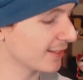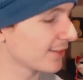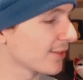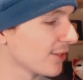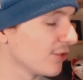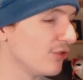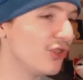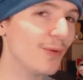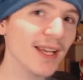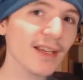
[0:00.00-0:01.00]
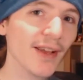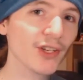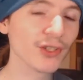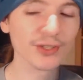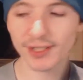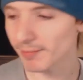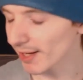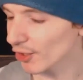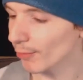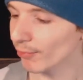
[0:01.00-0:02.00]
is new innovations in
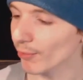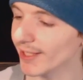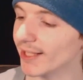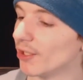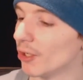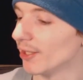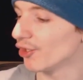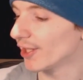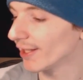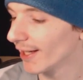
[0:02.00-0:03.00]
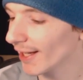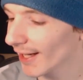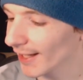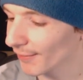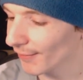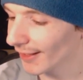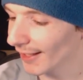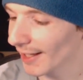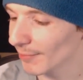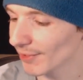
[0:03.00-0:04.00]
my GoPro technology. I feel
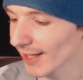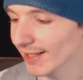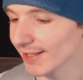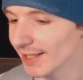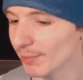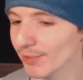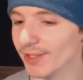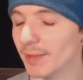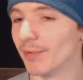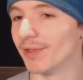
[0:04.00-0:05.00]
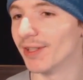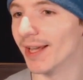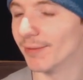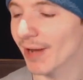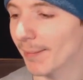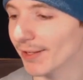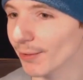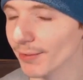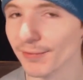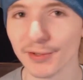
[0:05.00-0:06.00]
like I'm just getting deeper and deeper into that rabbit
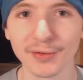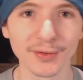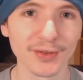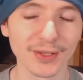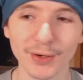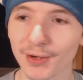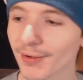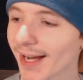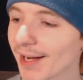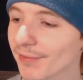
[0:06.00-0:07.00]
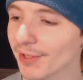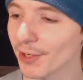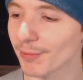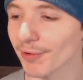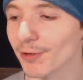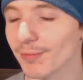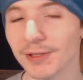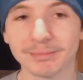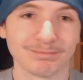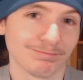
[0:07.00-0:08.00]
hole the further, the longer I have the GoPro,
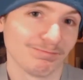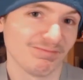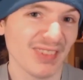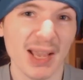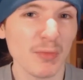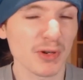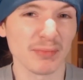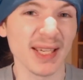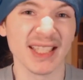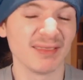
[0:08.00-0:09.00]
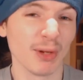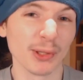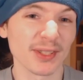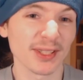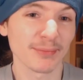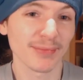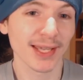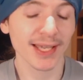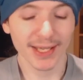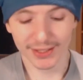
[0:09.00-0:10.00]
but I'm not complaining, honestly.
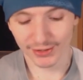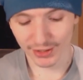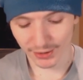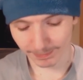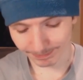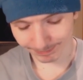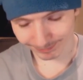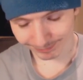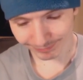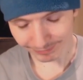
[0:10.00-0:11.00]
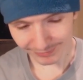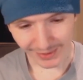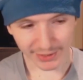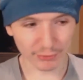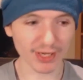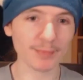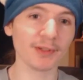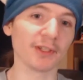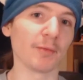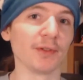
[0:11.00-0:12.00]
So, grab
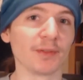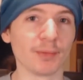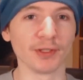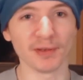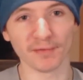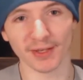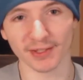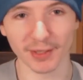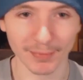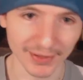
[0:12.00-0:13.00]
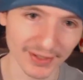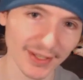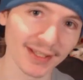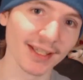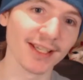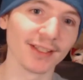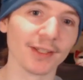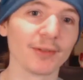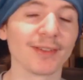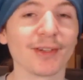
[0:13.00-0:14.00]
your cuppas, put your feet up, and settle in,
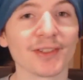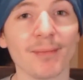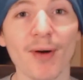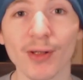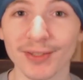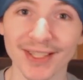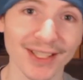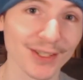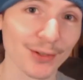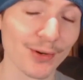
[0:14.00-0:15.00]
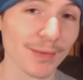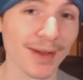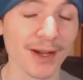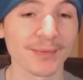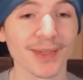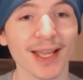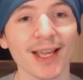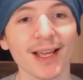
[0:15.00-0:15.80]
because I've got some politics to talk about.